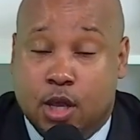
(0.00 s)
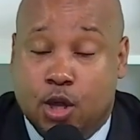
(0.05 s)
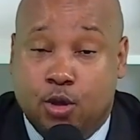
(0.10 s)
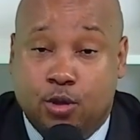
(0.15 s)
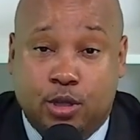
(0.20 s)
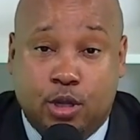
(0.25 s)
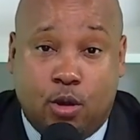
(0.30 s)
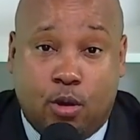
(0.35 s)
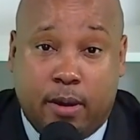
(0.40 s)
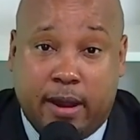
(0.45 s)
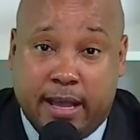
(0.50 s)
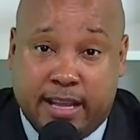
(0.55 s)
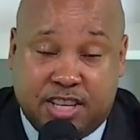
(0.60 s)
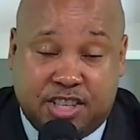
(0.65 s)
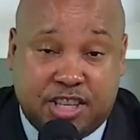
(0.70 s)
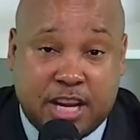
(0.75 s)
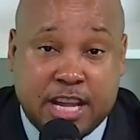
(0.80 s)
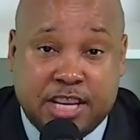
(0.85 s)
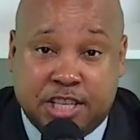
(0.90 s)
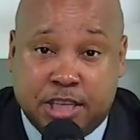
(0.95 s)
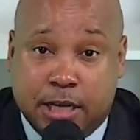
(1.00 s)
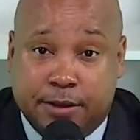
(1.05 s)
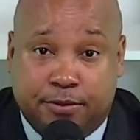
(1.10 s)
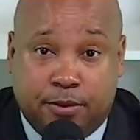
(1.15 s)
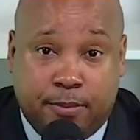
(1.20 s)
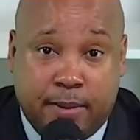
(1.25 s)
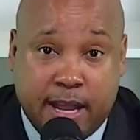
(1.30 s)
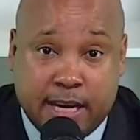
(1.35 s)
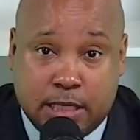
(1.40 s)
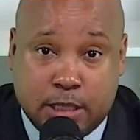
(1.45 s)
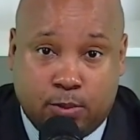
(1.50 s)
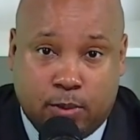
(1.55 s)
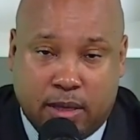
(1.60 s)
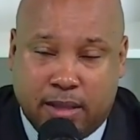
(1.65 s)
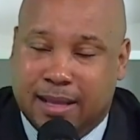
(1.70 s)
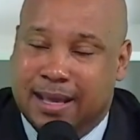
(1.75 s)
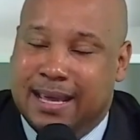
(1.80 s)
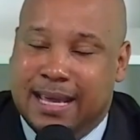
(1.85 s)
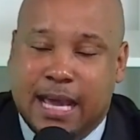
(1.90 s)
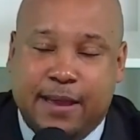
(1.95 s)
who you're exchanging information
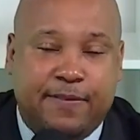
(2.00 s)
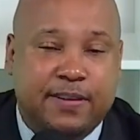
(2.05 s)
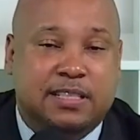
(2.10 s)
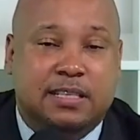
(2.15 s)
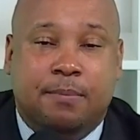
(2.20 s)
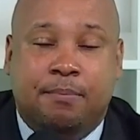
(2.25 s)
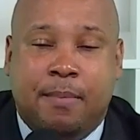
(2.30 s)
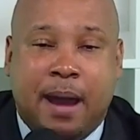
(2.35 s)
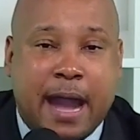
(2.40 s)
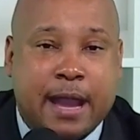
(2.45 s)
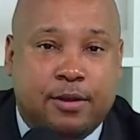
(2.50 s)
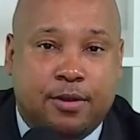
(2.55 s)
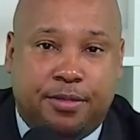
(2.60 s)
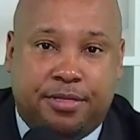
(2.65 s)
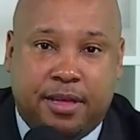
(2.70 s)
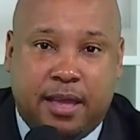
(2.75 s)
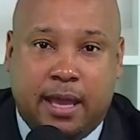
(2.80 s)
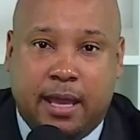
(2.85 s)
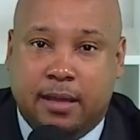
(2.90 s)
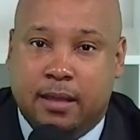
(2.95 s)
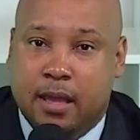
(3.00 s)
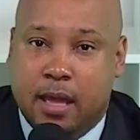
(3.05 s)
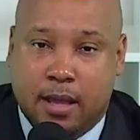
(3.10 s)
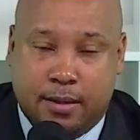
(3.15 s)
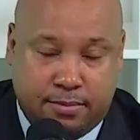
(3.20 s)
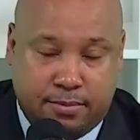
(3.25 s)
with. If it's a minor thing,